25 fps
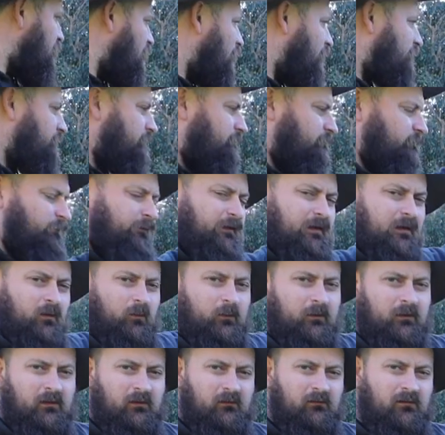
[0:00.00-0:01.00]
On the spare
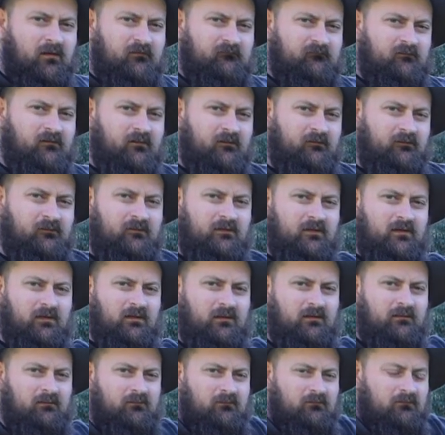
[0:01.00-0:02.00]
wheel I've got
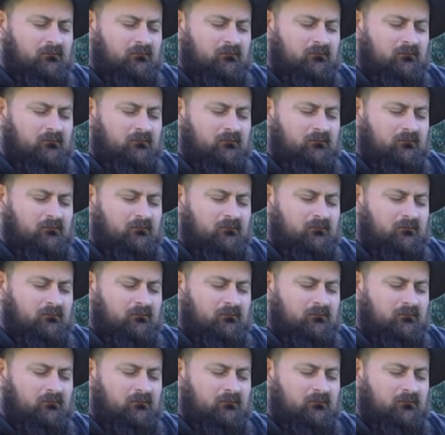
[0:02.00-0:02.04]
the